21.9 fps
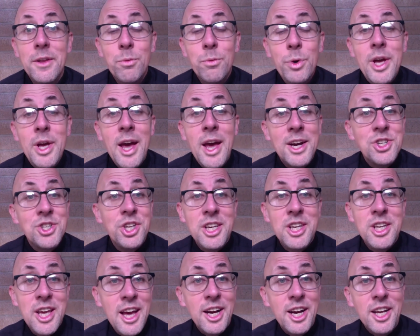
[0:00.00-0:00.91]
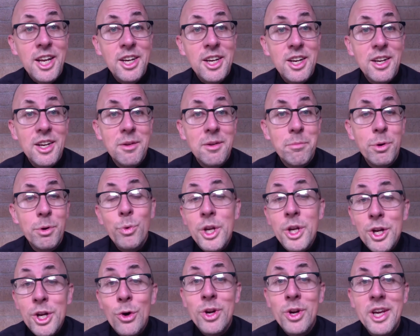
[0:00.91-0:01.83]
we actually get it, but
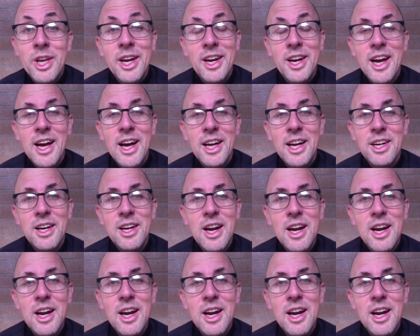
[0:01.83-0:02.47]
we don't get God.